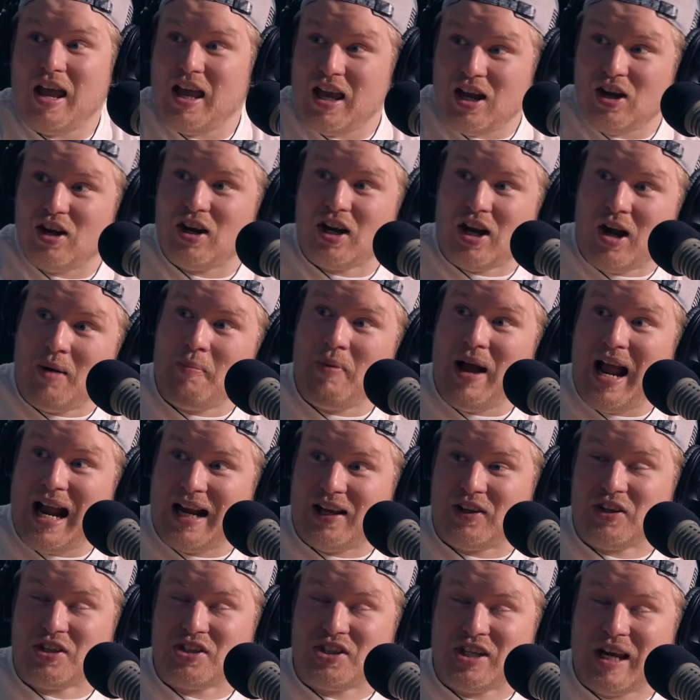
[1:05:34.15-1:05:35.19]
He could have come back
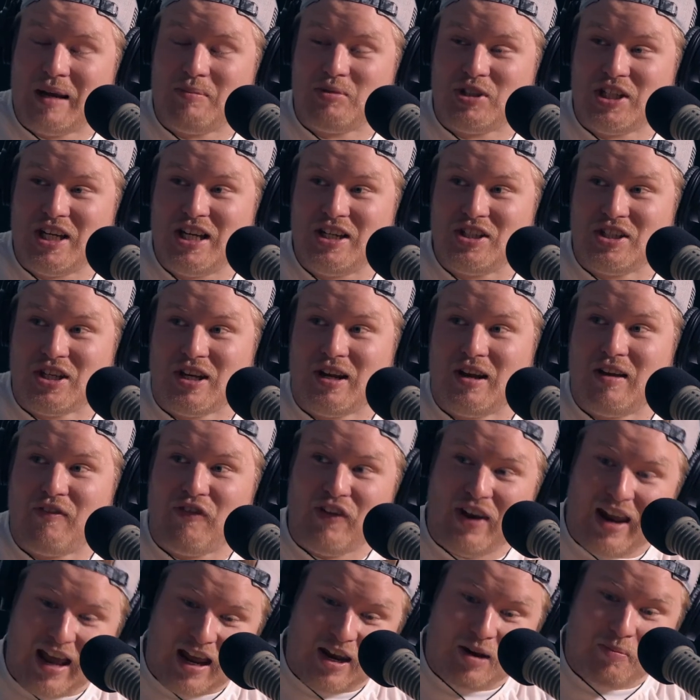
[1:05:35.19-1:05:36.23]
in the same season if
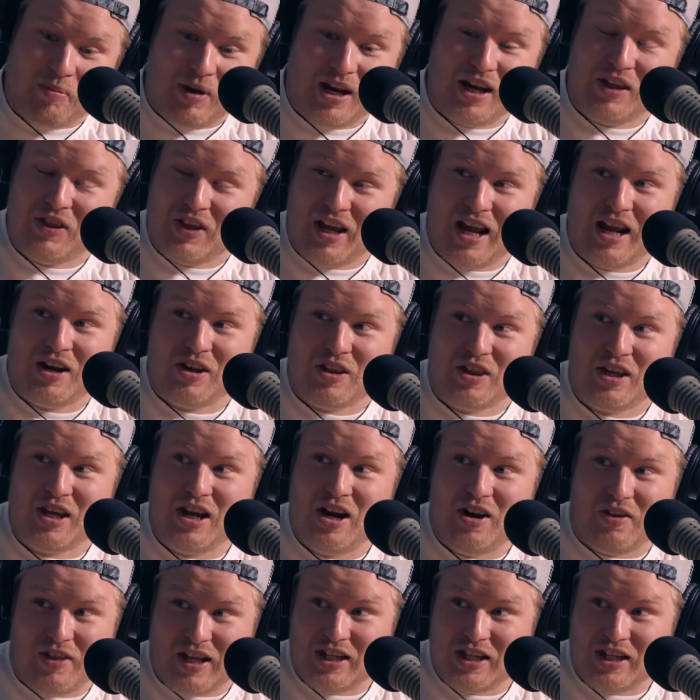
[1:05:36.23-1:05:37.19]
it hadn't been at the end of the year.